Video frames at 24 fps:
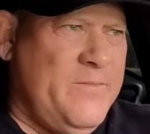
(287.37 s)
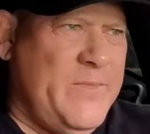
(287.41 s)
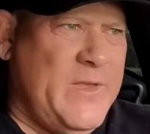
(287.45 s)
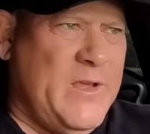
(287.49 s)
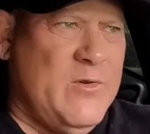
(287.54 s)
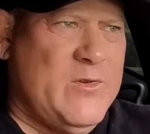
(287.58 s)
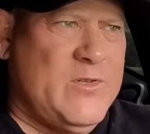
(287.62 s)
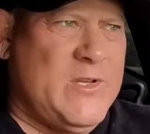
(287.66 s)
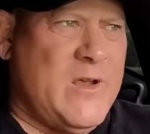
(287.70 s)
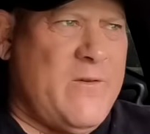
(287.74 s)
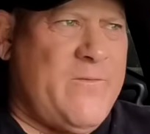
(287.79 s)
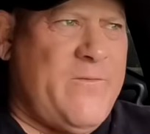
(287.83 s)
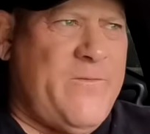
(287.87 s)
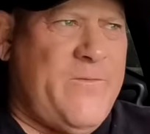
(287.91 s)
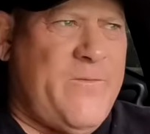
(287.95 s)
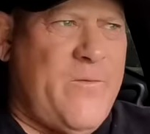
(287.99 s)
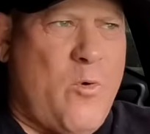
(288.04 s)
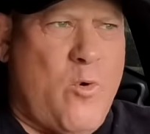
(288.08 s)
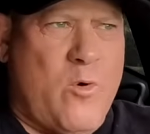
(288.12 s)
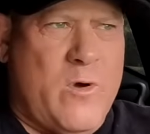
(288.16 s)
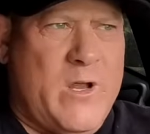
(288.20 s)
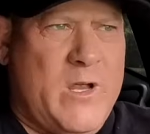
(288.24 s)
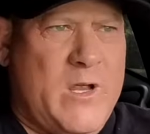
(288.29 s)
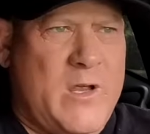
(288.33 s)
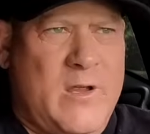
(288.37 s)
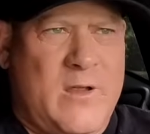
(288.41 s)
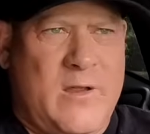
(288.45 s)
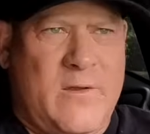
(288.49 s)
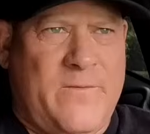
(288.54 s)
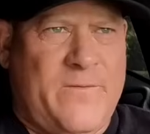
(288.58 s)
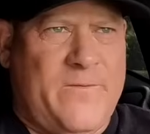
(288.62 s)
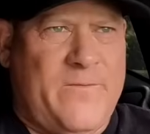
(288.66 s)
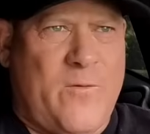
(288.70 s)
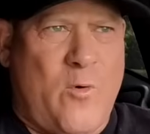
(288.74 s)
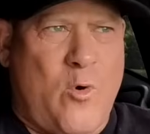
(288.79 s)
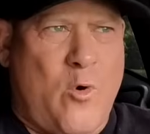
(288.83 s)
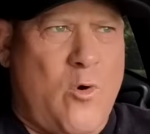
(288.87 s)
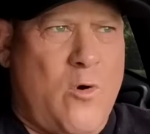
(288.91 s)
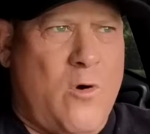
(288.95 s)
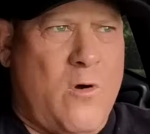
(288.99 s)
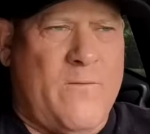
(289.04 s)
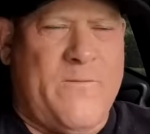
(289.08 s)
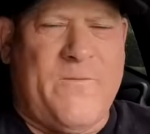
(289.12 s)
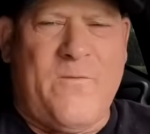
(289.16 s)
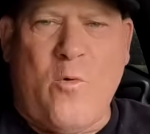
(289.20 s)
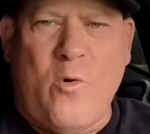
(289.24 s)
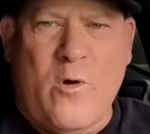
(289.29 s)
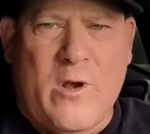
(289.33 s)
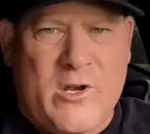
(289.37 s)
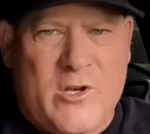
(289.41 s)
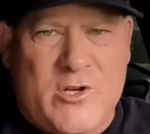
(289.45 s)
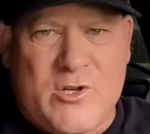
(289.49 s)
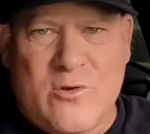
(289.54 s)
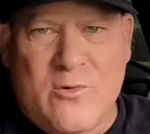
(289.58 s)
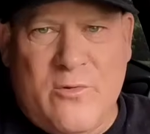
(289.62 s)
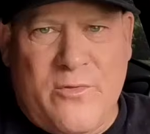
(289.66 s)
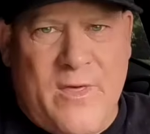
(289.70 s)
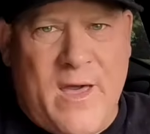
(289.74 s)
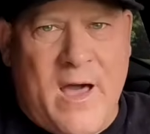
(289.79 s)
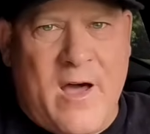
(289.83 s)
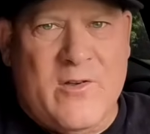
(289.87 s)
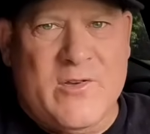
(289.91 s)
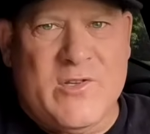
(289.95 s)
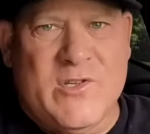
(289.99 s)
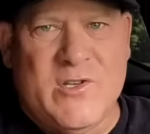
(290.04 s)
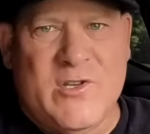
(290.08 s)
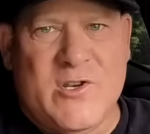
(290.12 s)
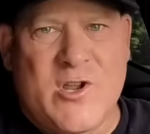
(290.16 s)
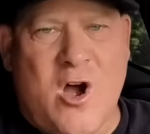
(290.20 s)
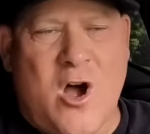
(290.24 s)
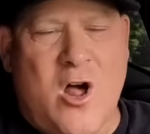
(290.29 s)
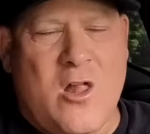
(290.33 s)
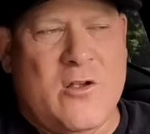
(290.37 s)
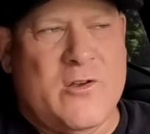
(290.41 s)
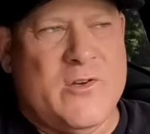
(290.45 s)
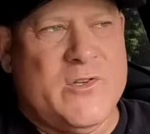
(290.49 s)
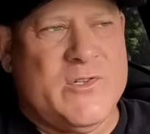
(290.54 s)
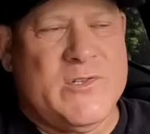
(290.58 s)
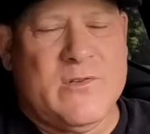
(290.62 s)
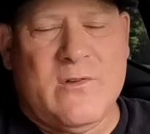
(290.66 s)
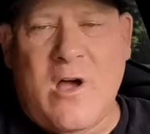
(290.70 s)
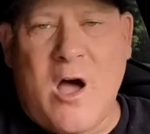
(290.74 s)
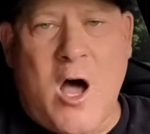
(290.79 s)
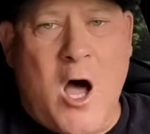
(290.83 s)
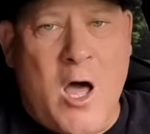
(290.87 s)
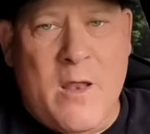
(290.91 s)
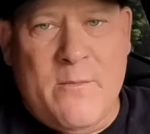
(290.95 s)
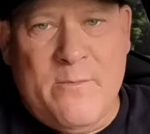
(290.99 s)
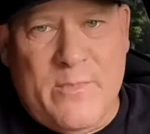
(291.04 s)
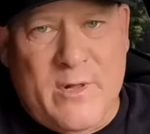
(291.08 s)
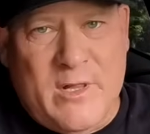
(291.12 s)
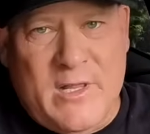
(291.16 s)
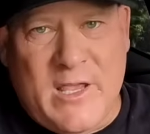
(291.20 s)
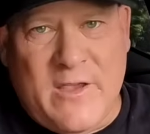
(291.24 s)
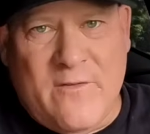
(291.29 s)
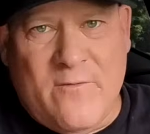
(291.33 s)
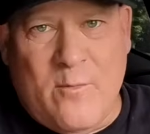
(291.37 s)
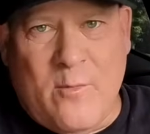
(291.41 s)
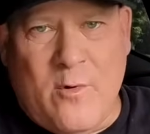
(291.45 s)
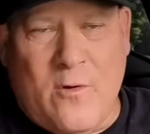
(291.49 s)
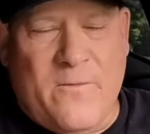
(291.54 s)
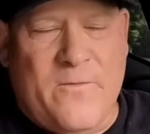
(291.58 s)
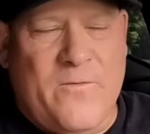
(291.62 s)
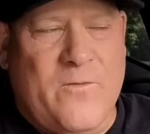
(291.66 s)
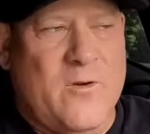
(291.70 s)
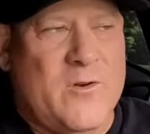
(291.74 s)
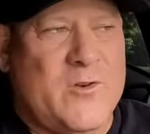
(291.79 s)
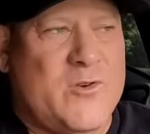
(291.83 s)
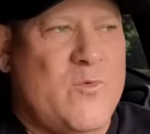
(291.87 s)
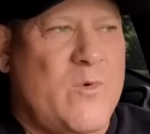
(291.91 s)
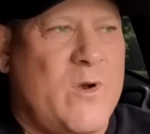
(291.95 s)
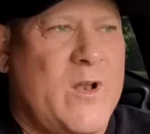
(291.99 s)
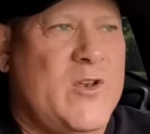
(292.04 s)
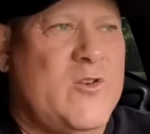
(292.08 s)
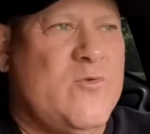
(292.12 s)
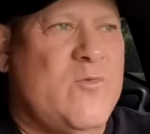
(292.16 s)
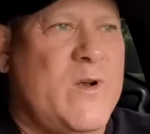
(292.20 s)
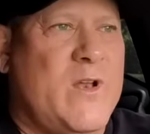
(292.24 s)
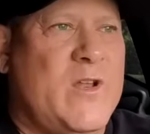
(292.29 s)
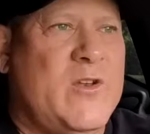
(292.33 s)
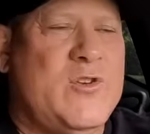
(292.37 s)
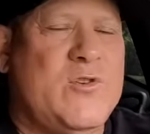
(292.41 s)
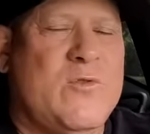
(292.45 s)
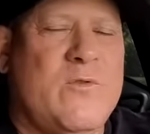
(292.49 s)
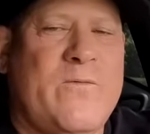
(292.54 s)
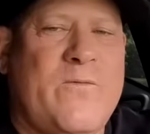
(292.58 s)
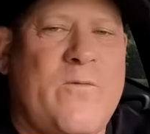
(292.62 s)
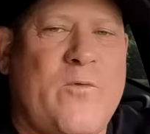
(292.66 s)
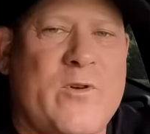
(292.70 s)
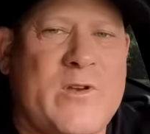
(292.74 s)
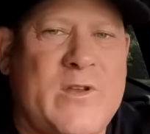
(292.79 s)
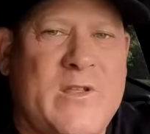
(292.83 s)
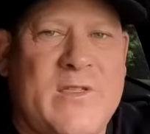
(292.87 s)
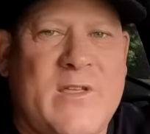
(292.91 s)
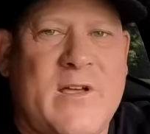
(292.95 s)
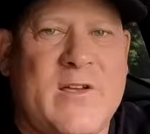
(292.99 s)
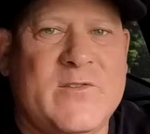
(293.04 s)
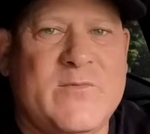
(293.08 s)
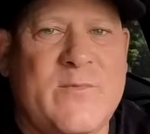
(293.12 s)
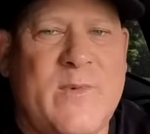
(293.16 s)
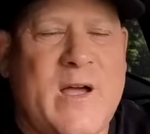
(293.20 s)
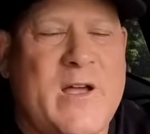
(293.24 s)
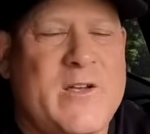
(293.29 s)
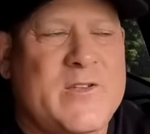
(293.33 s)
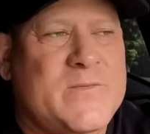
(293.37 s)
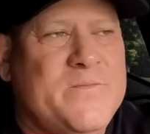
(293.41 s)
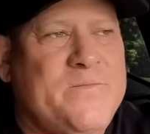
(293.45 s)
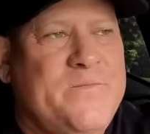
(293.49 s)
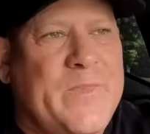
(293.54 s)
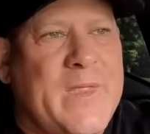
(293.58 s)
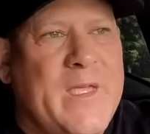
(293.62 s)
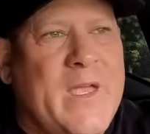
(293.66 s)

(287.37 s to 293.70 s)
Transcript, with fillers: It was like forty-four or forty-two thousand dollars. Unbelievable for a 2022 of fourteen thousand miles.